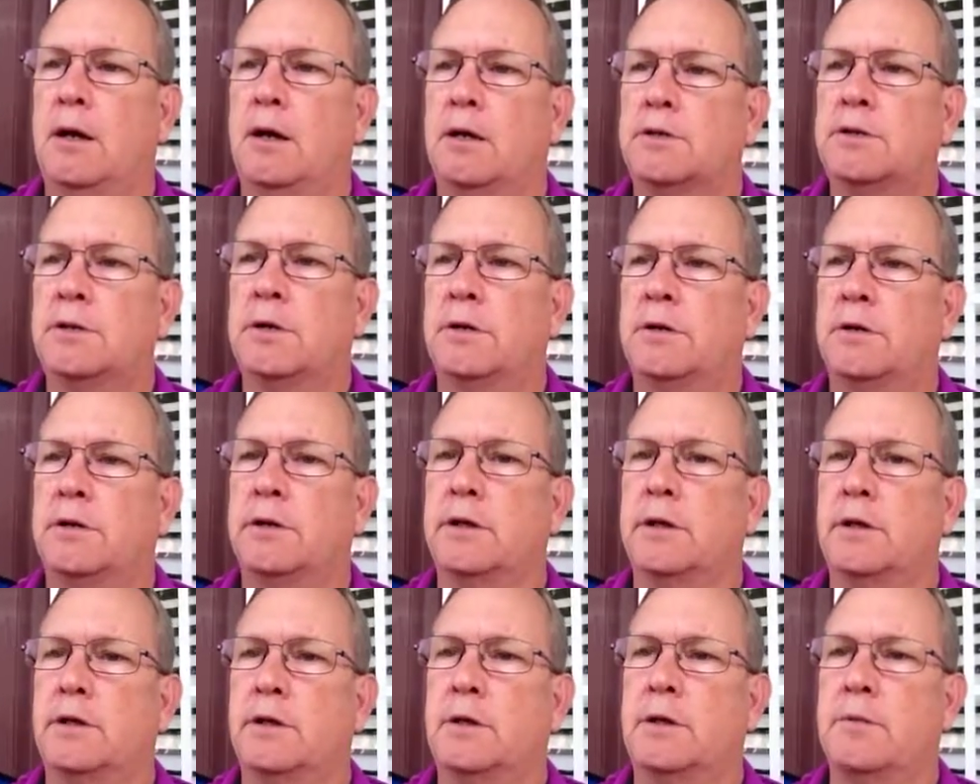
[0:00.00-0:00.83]

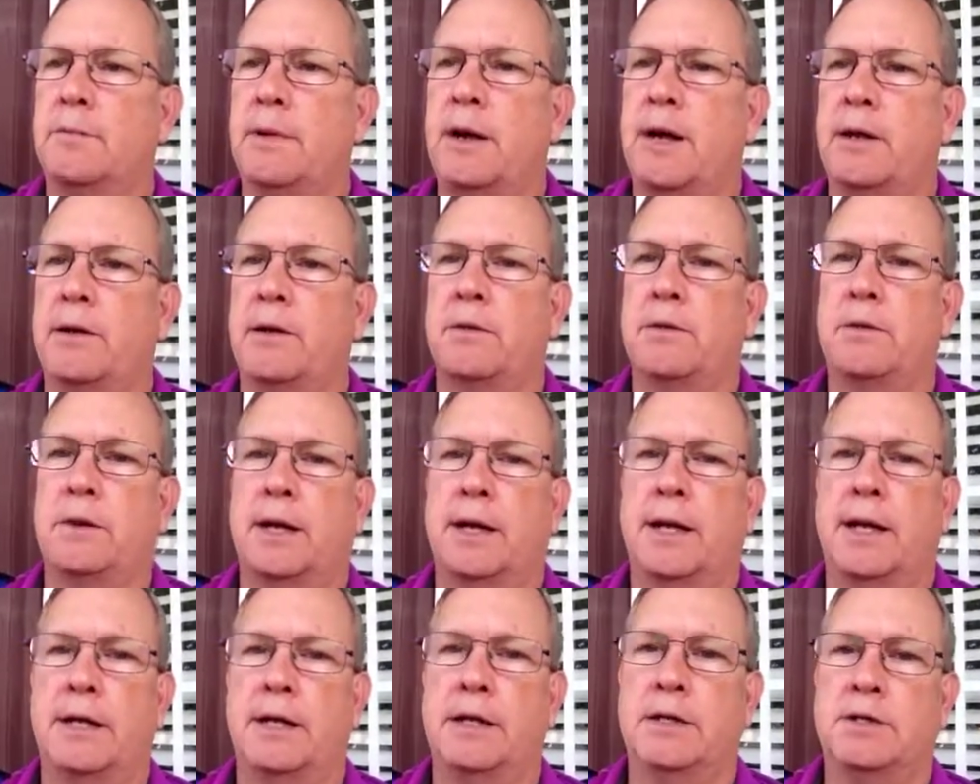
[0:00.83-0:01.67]
certainly learn about
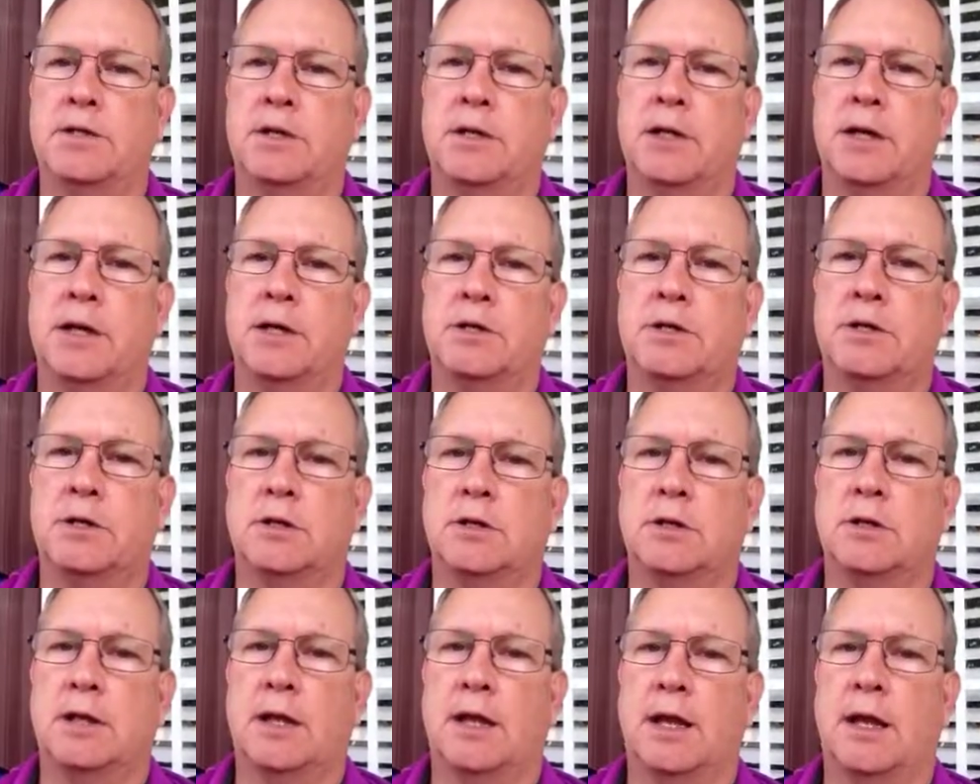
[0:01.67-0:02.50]
online
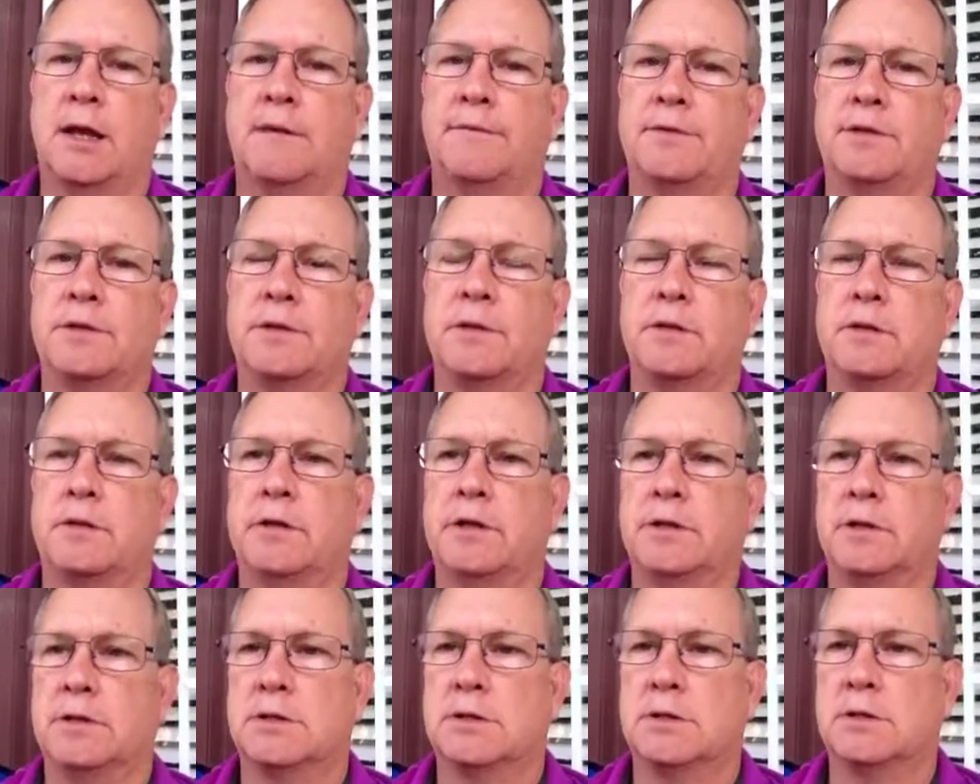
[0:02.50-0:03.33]
education and the Canvas
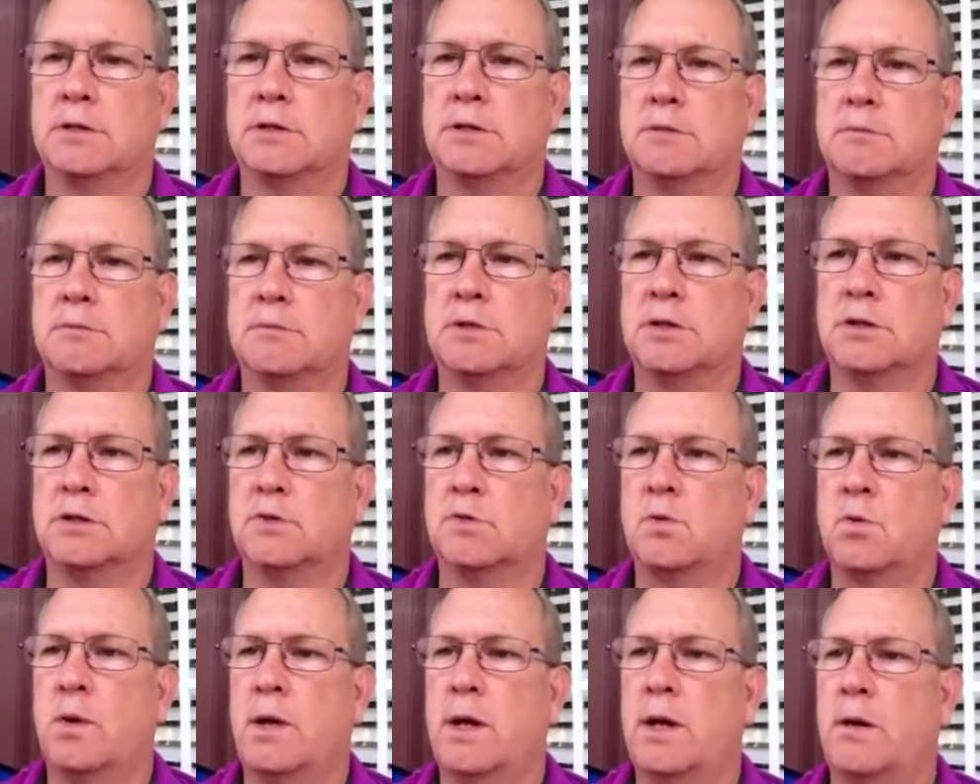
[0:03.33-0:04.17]
learning systems
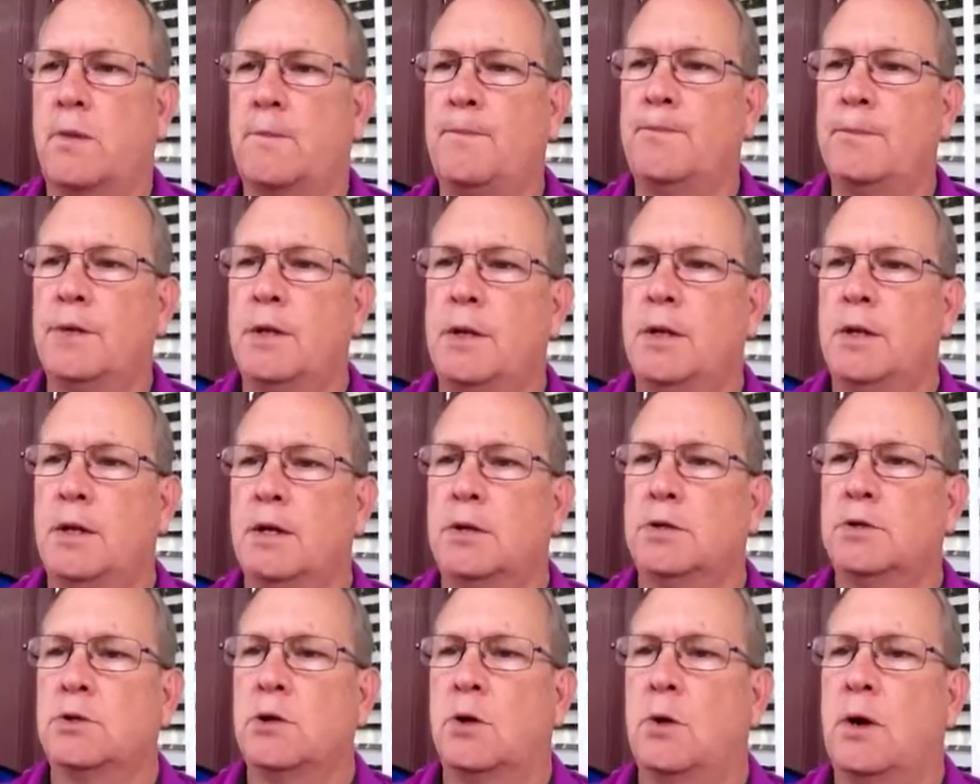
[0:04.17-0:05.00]
as well.
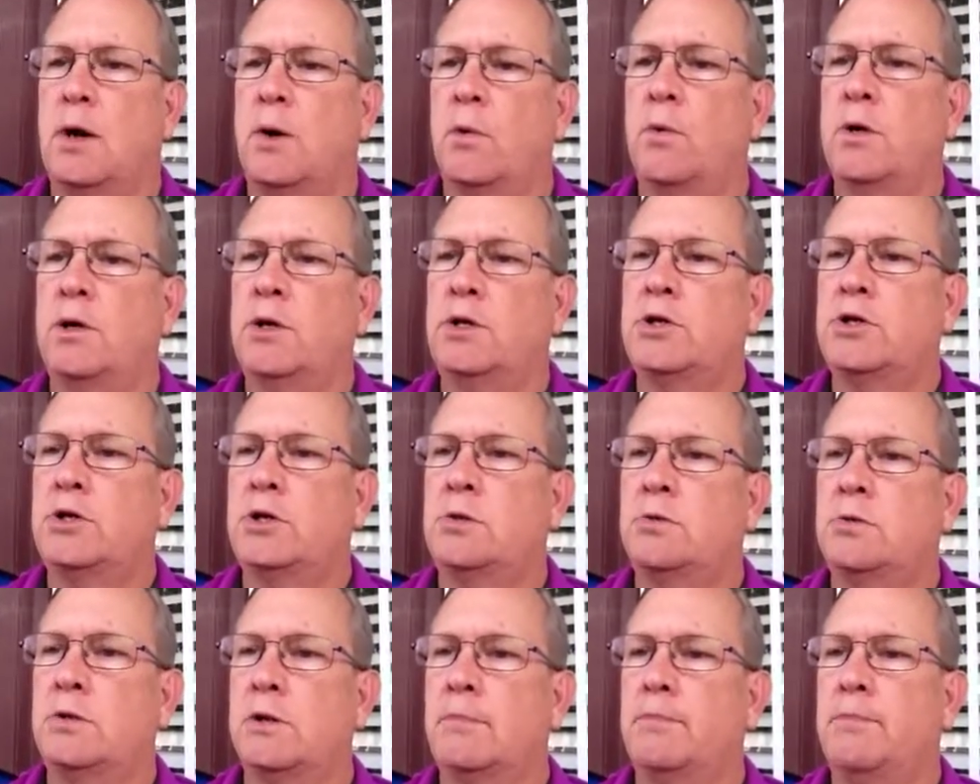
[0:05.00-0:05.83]
So I wish
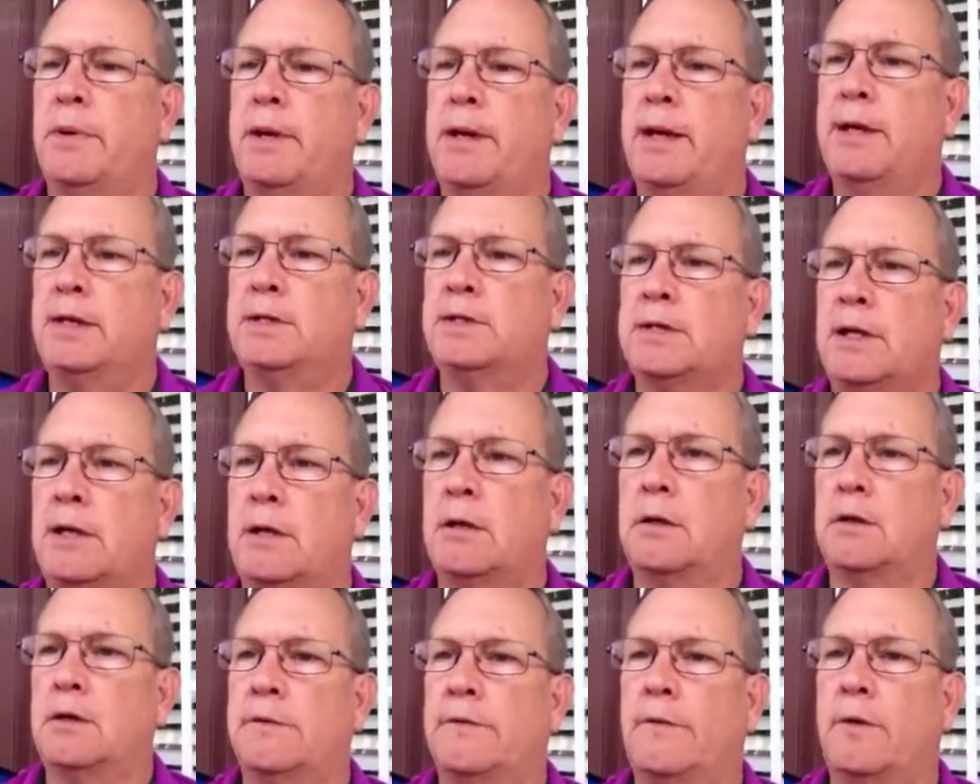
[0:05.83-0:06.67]
you the best. I
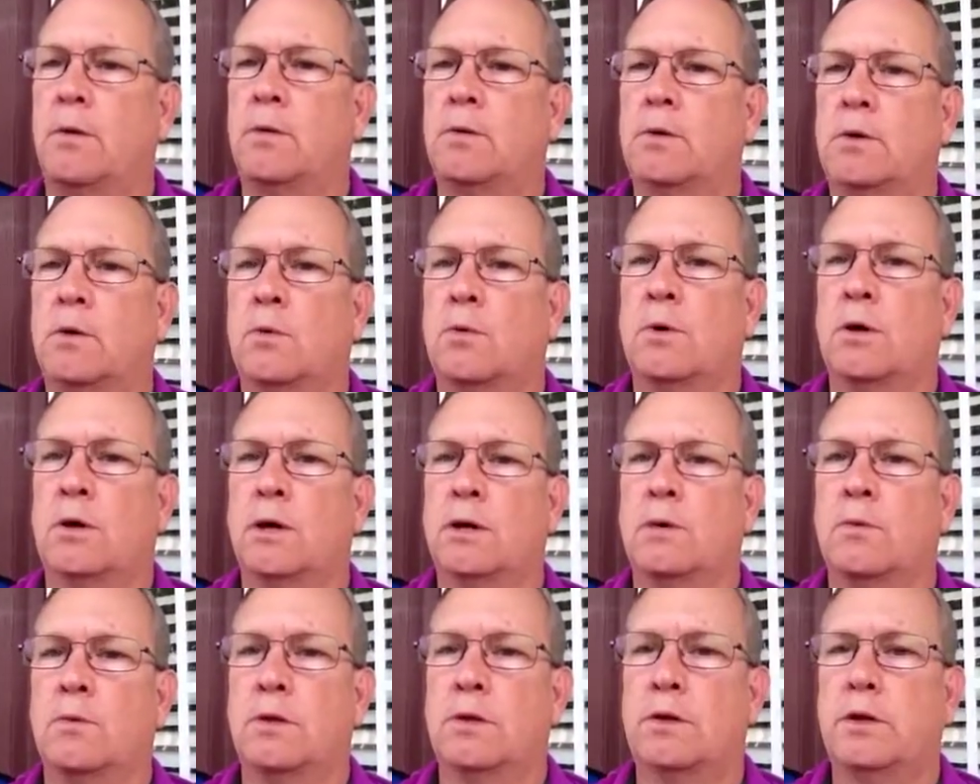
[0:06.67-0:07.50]
look forward to
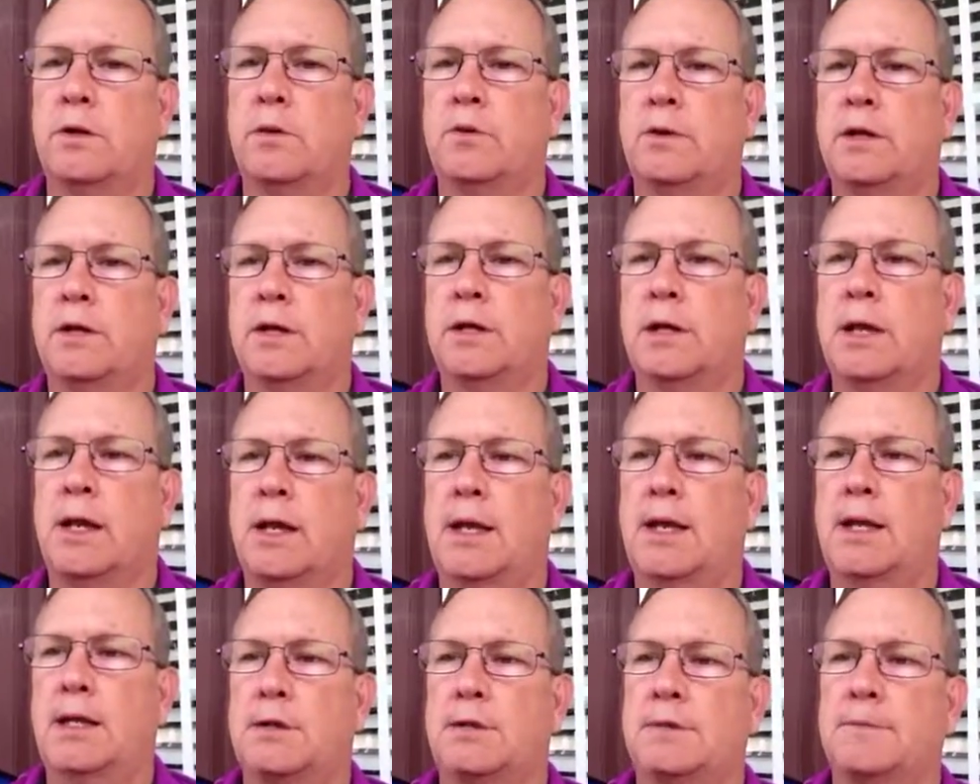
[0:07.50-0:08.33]
working with you in the
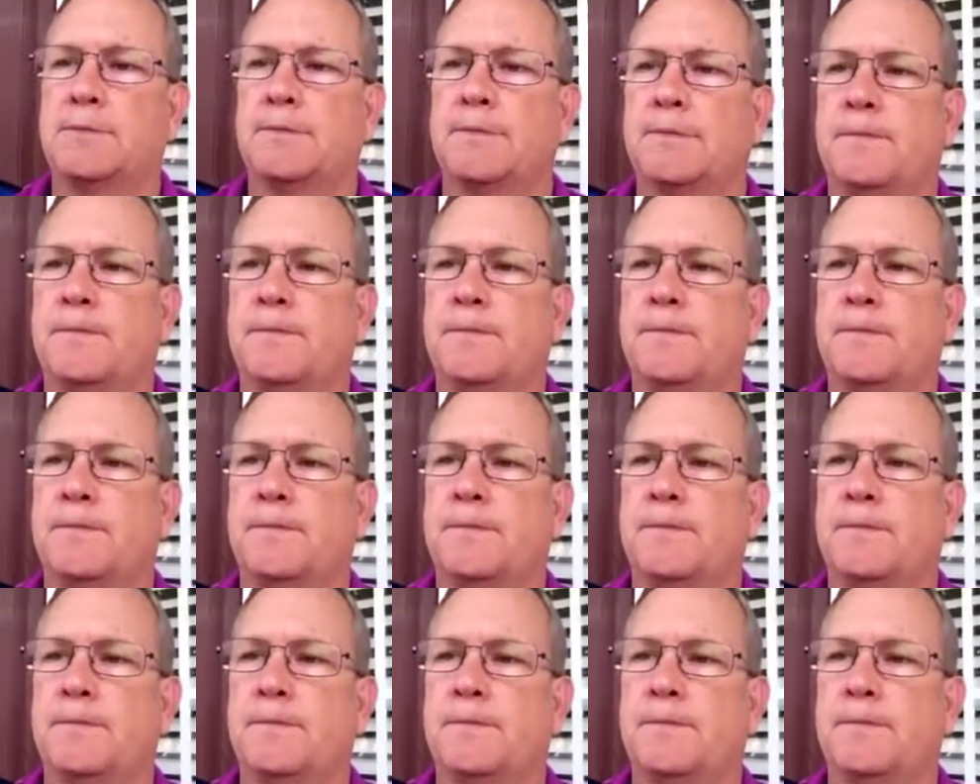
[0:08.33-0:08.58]
class.